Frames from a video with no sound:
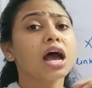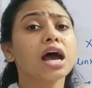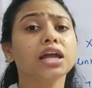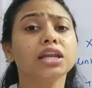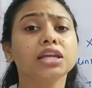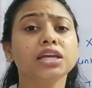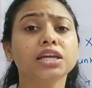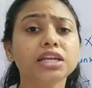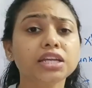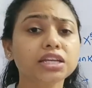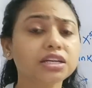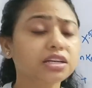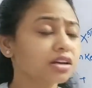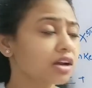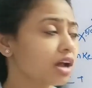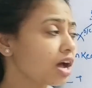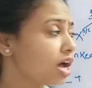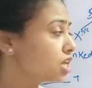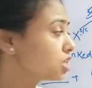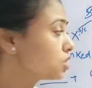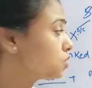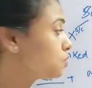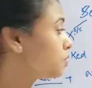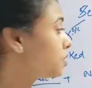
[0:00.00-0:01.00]
and he
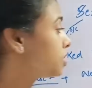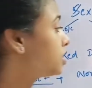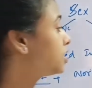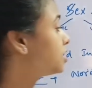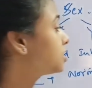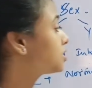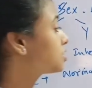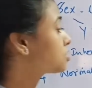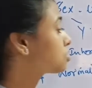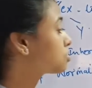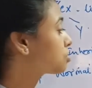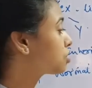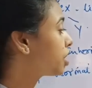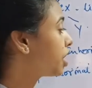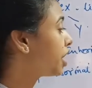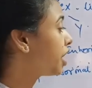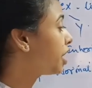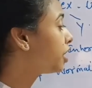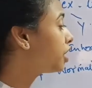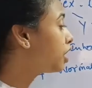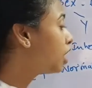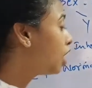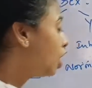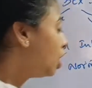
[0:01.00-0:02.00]
transferred his
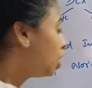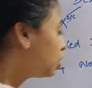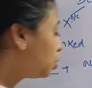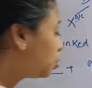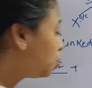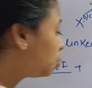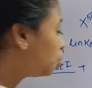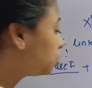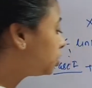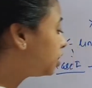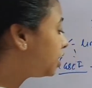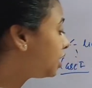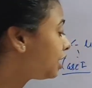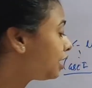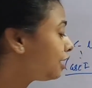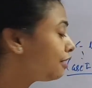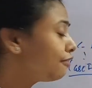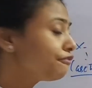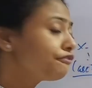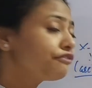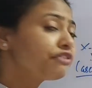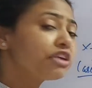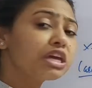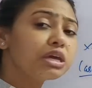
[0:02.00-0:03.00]
trait to the
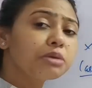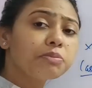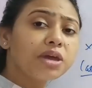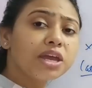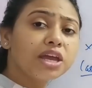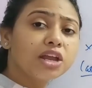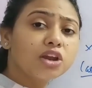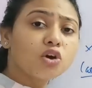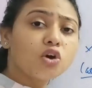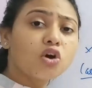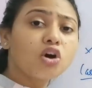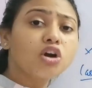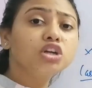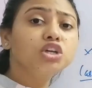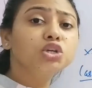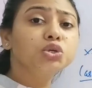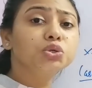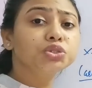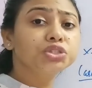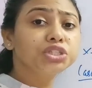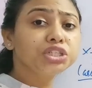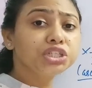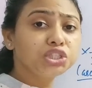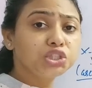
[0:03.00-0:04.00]
female or
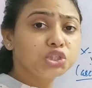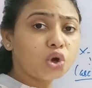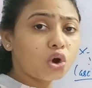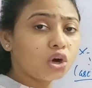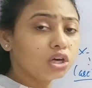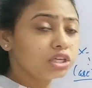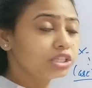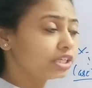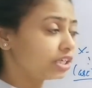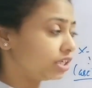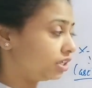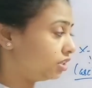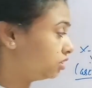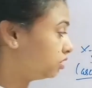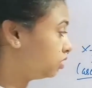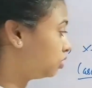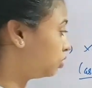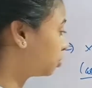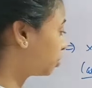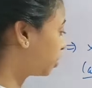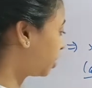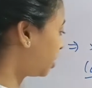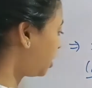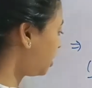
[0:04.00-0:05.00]
to the daughter.
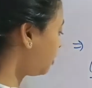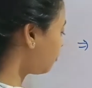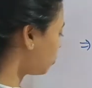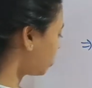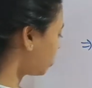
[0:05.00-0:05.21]
Okay,